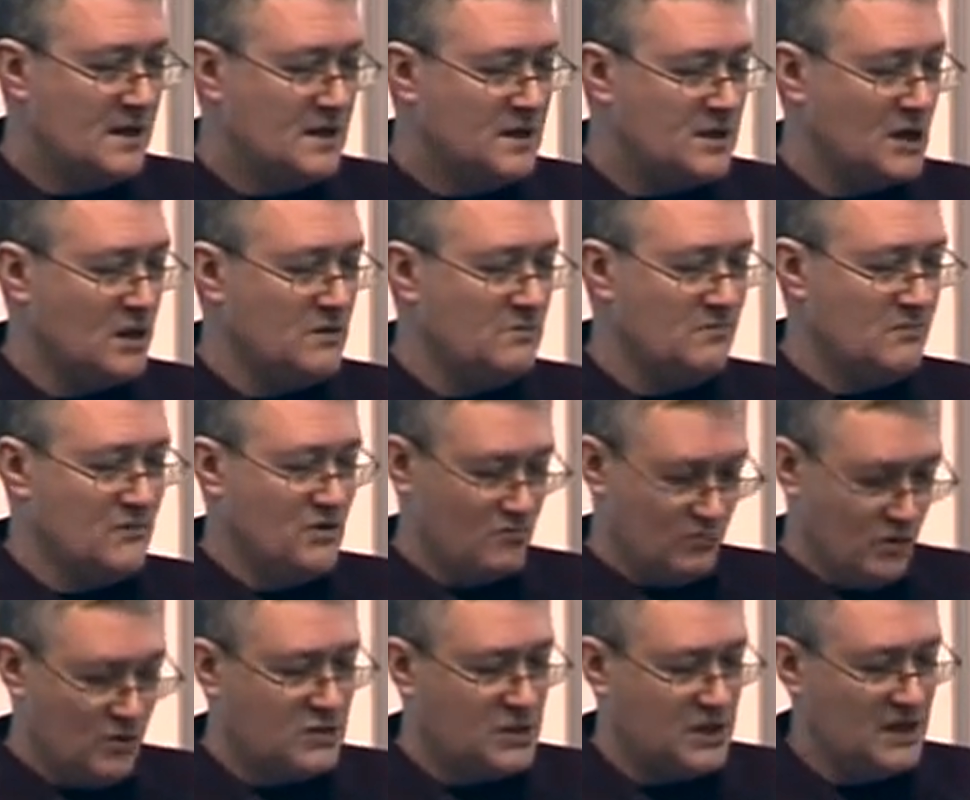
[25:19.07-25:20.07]
So the
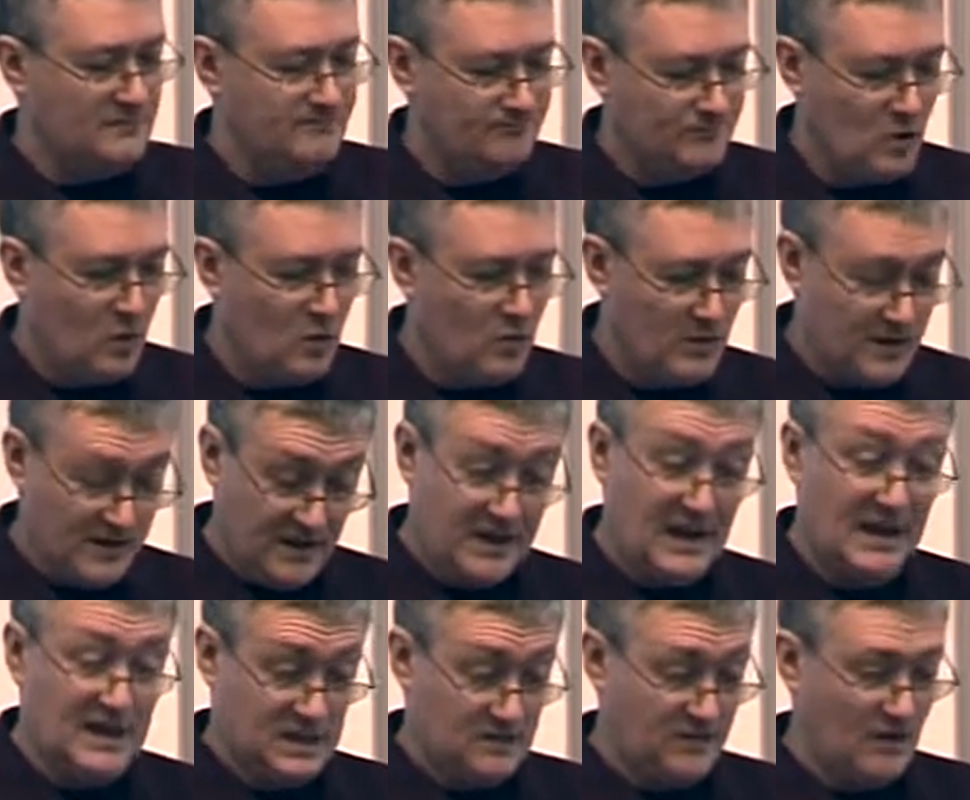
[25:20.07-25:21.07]
router, or in the
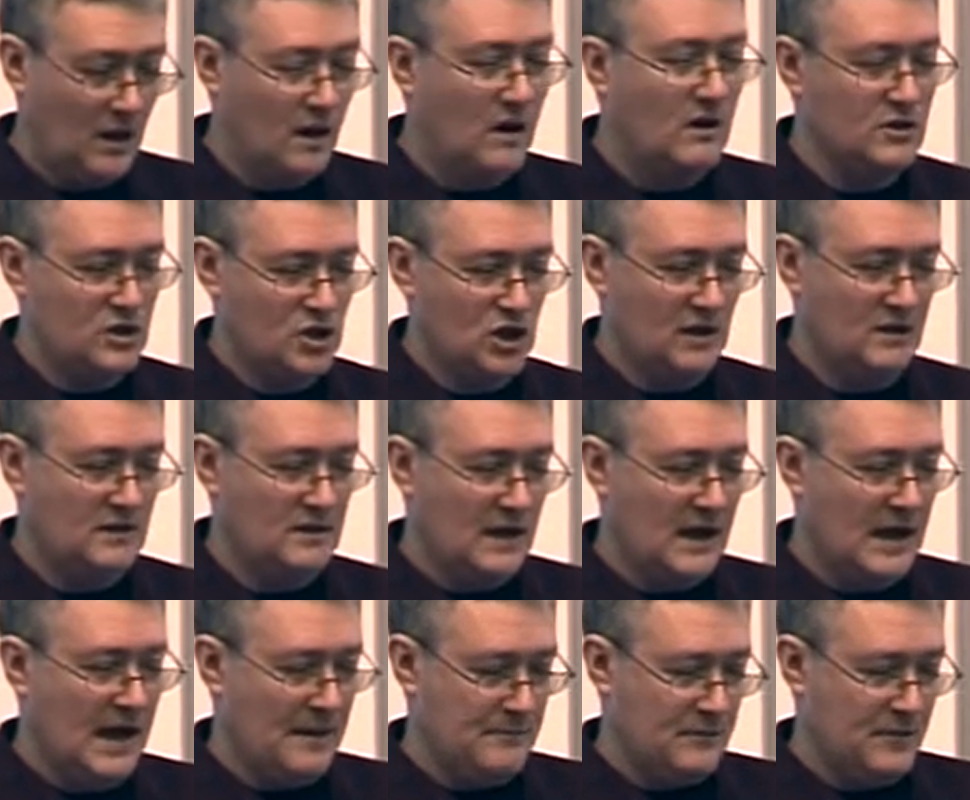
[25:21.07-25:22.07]
case of a larger
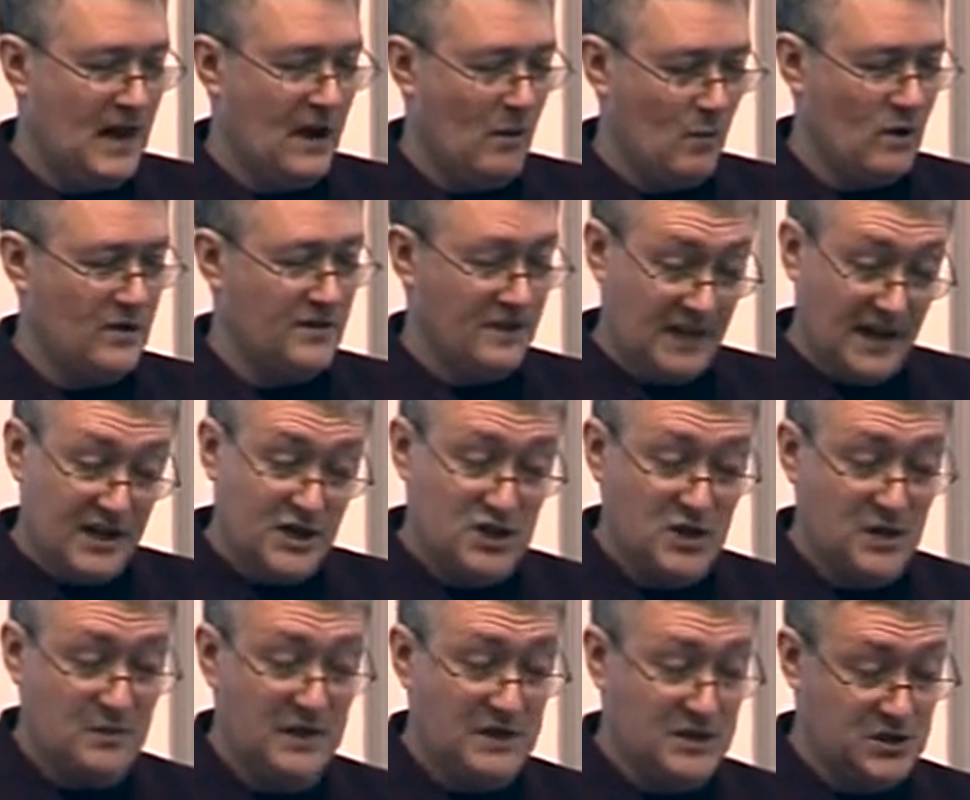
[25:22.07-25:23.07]
network, the
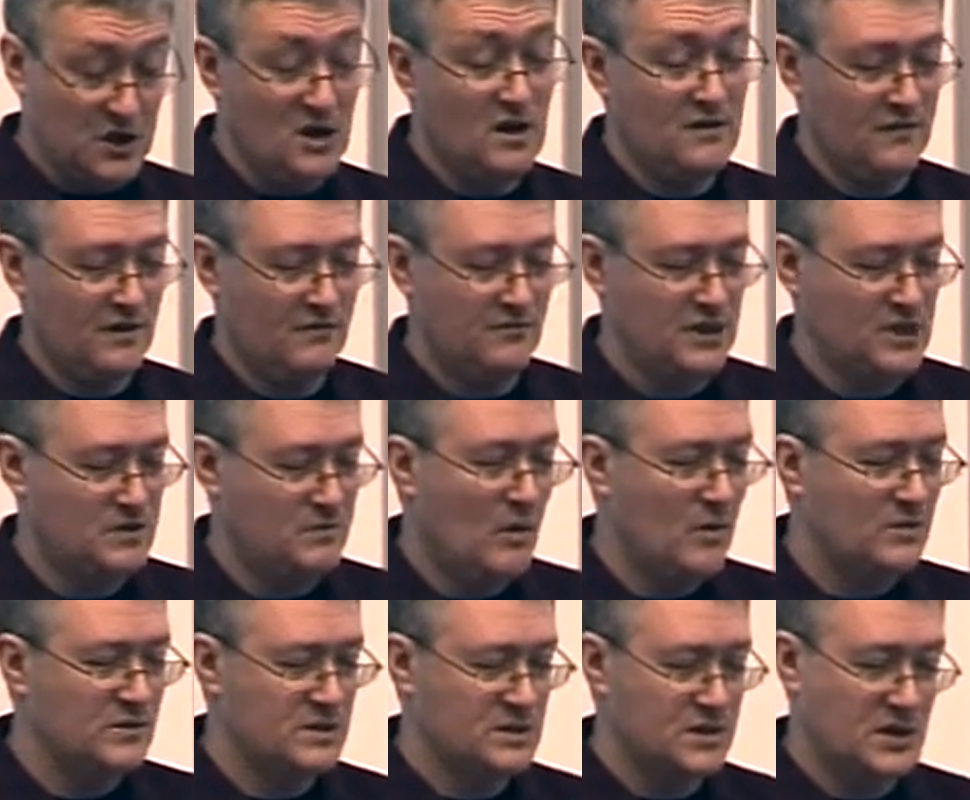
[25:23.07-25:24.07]
DHCP server,
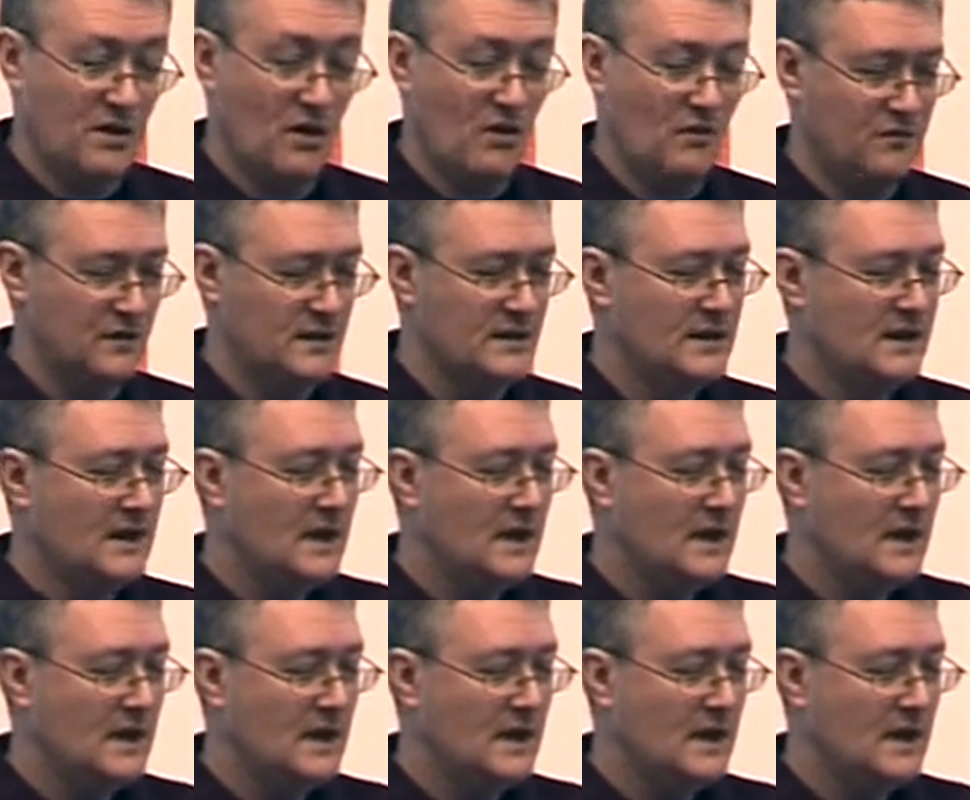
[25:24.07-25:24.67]
responds to the offer